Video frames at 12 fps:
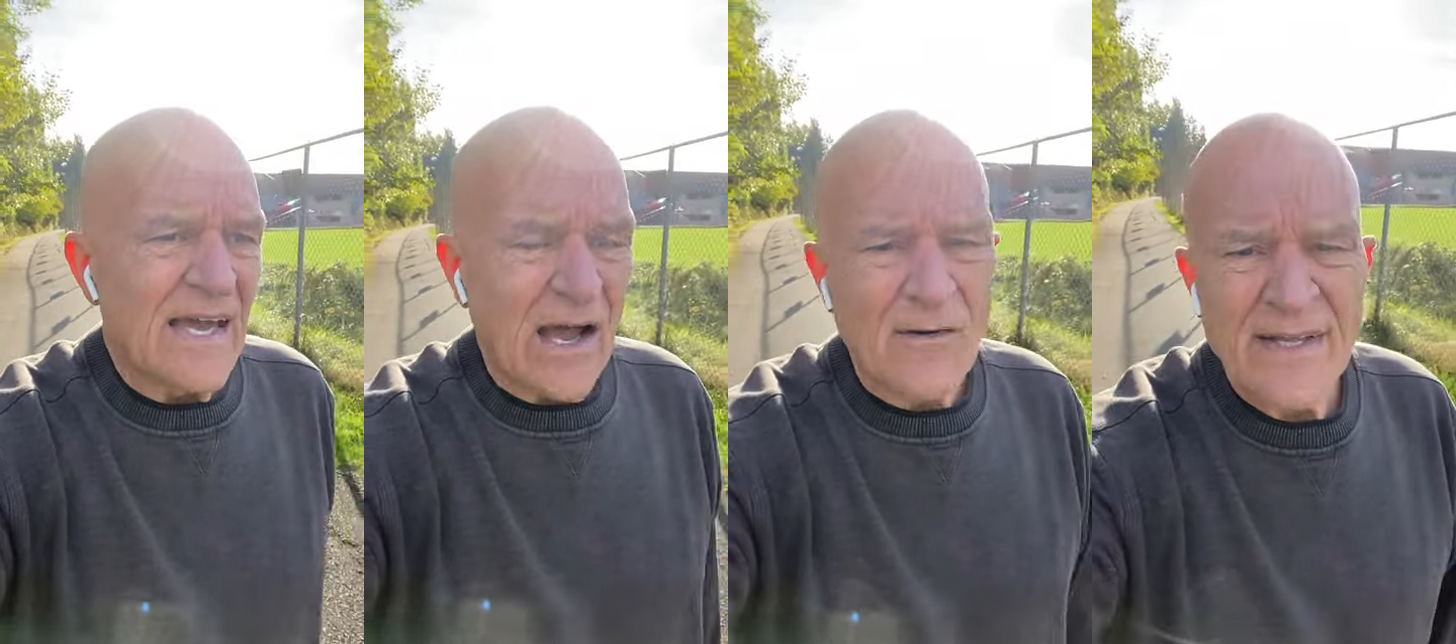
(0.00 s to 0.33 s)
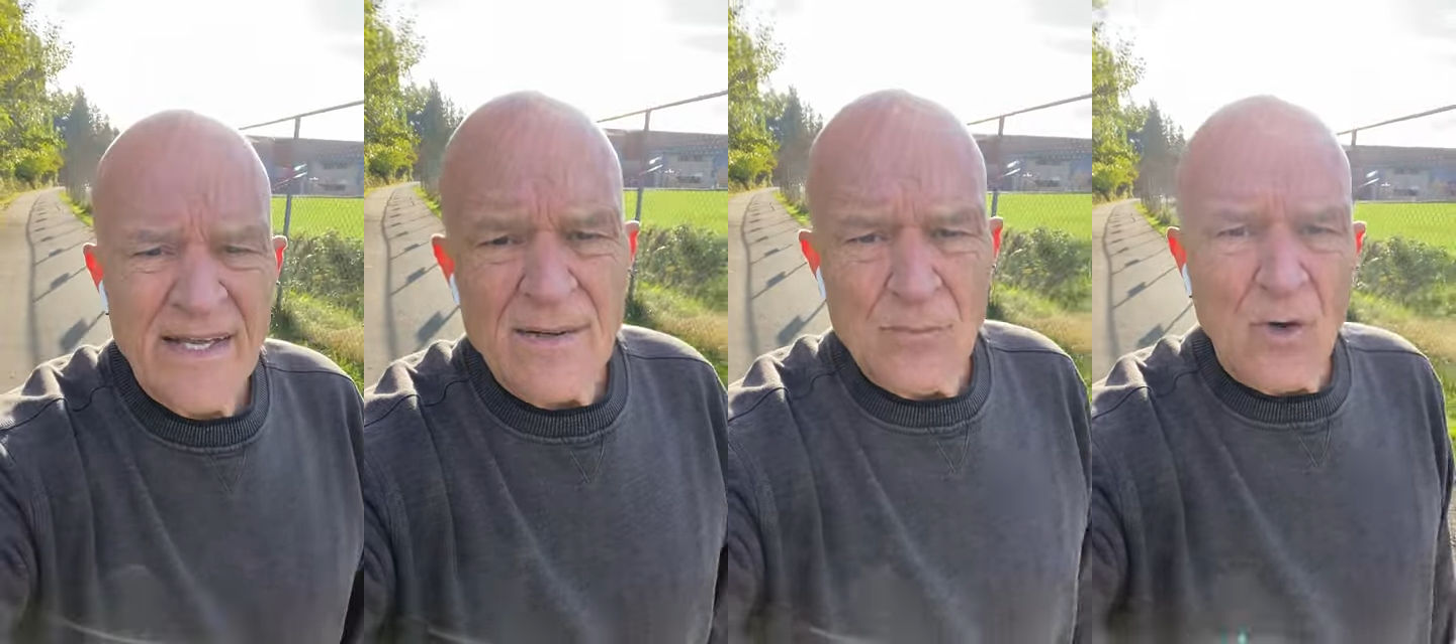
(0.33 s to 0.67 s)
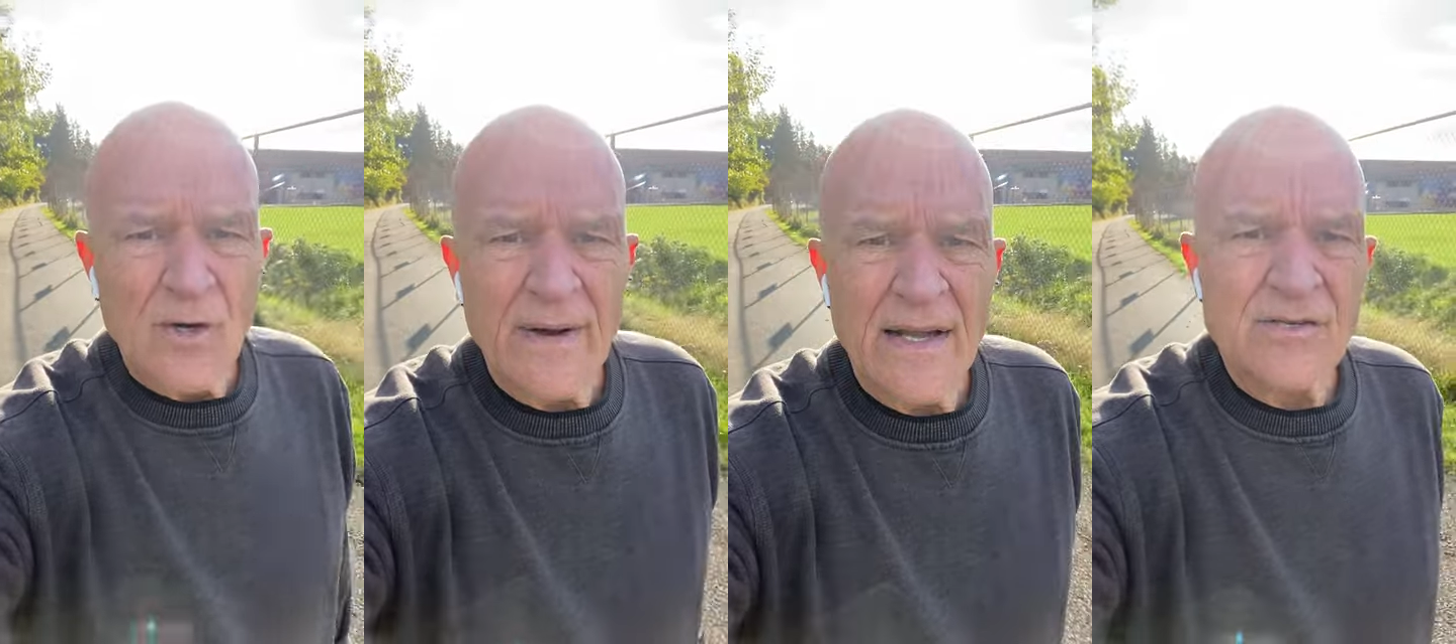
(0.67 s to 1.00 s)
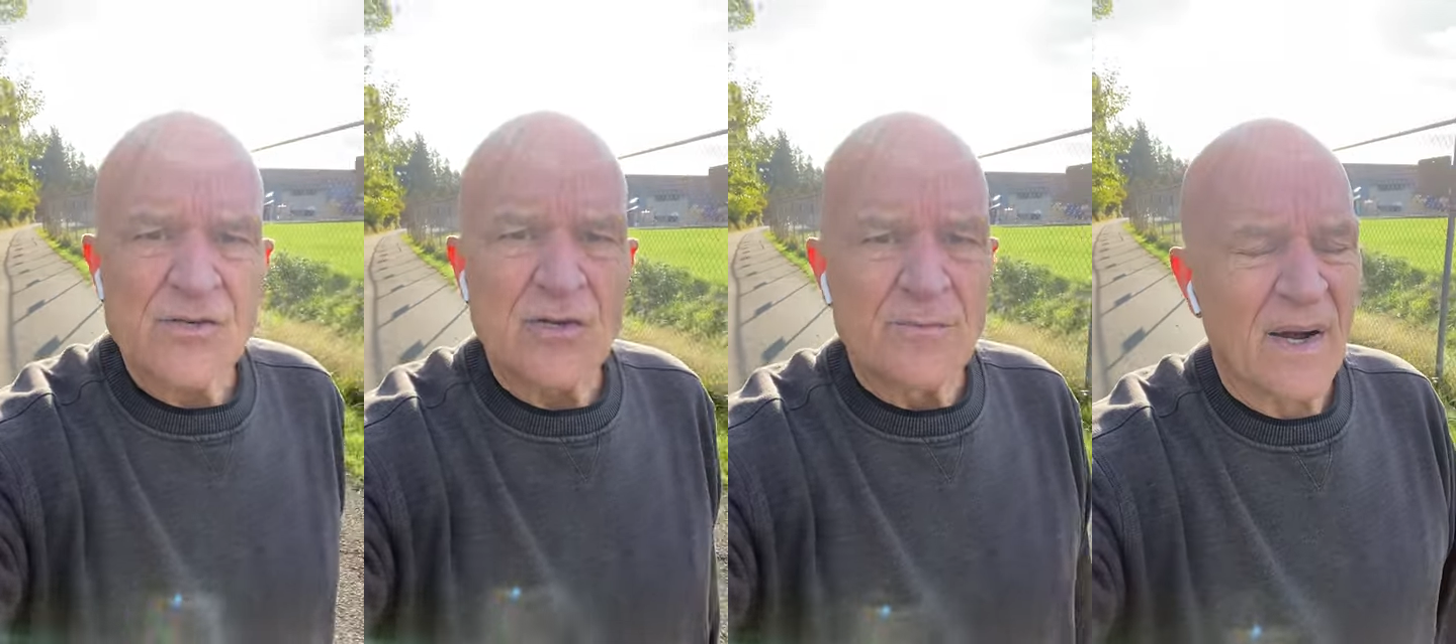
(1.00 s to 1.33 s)
how can I get more
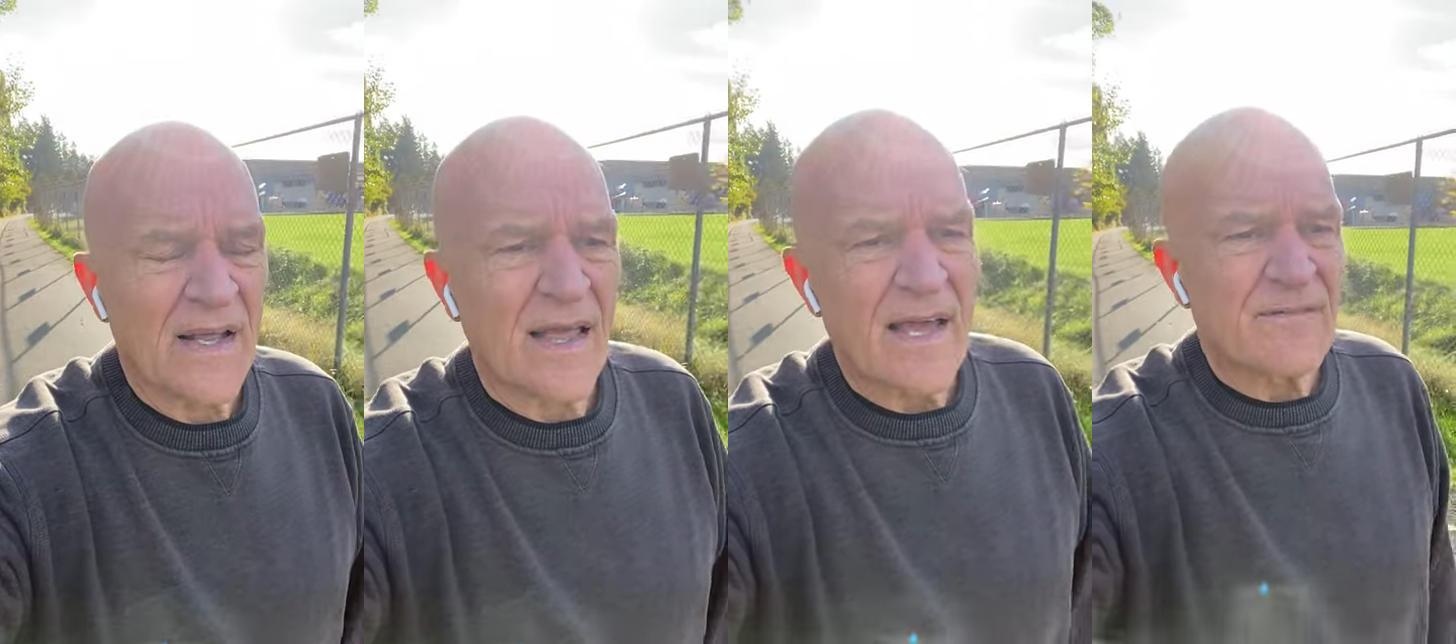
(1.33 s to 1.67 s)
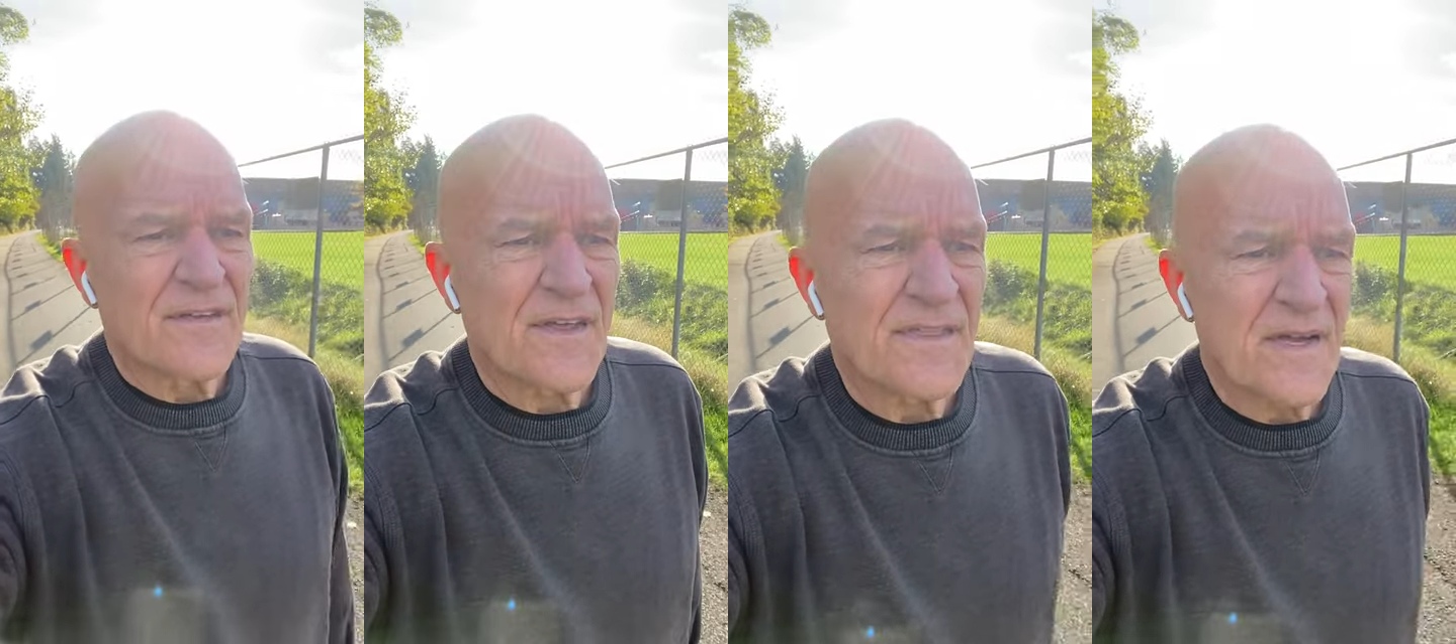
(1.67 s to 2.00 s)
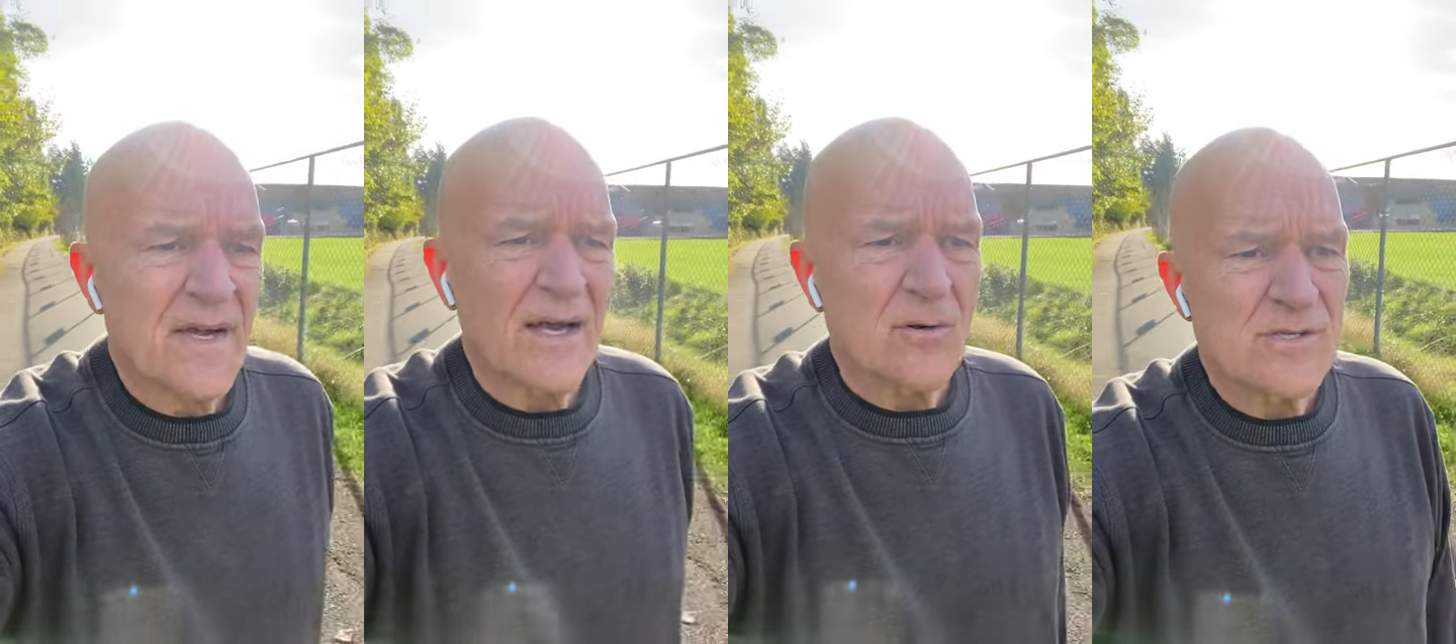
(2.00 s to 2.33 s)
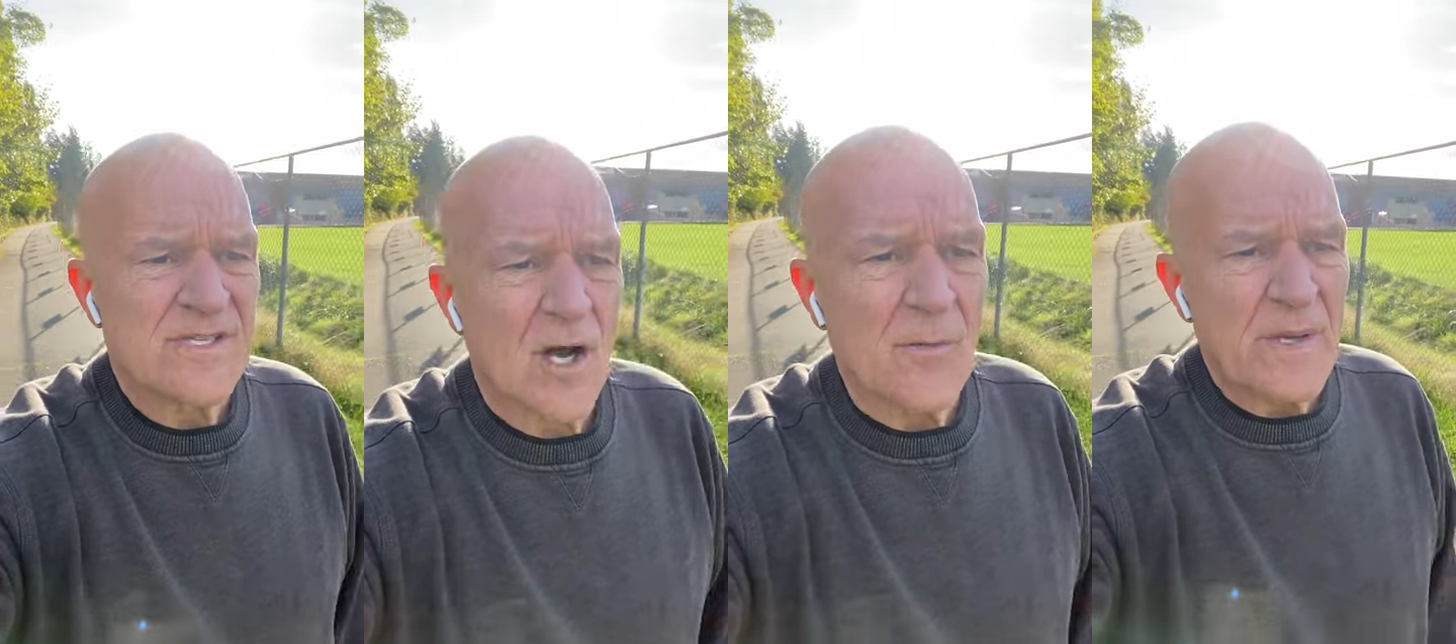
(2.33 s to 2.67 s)
gratitude in my life? And the thing I always
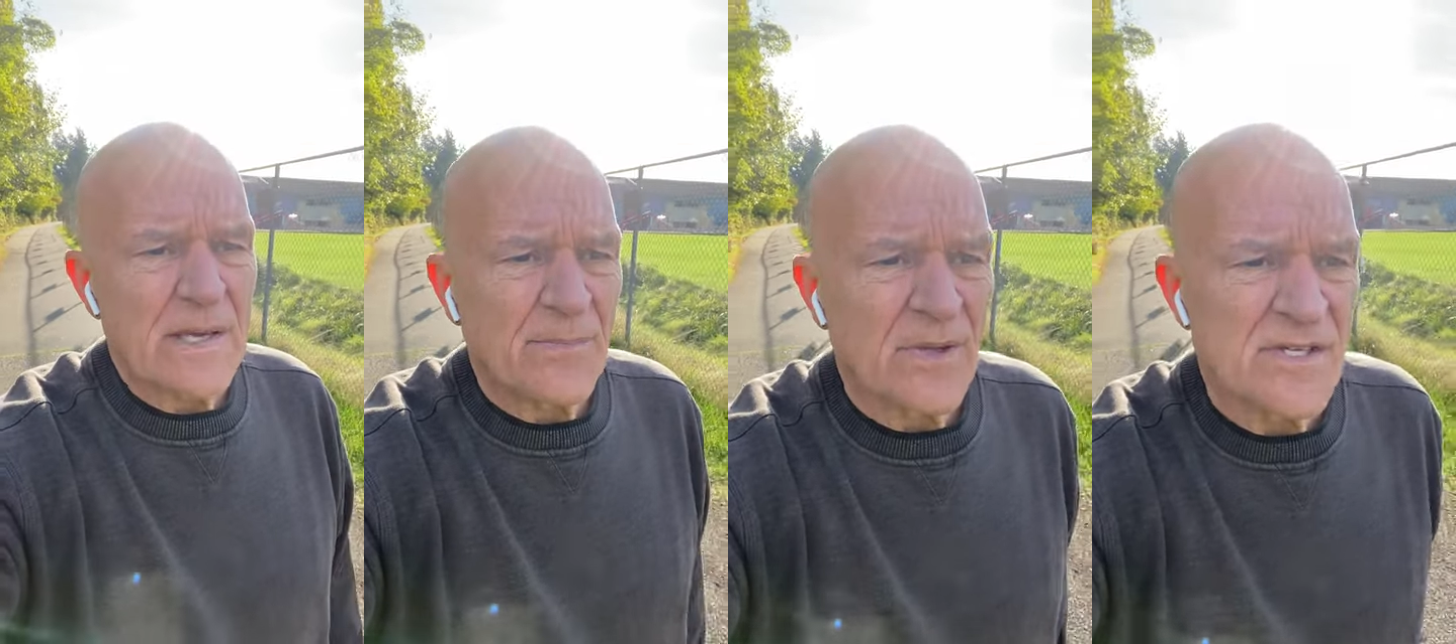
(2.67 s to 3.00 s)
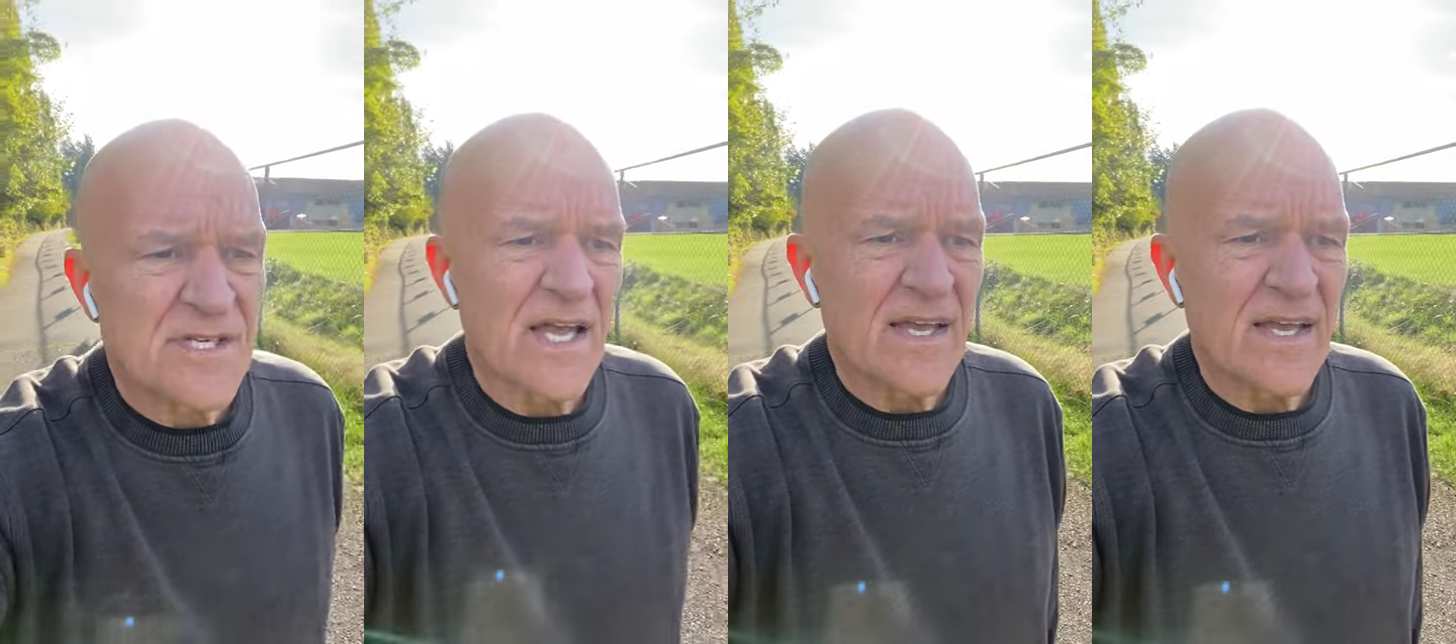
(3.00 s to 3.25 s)
tell people is,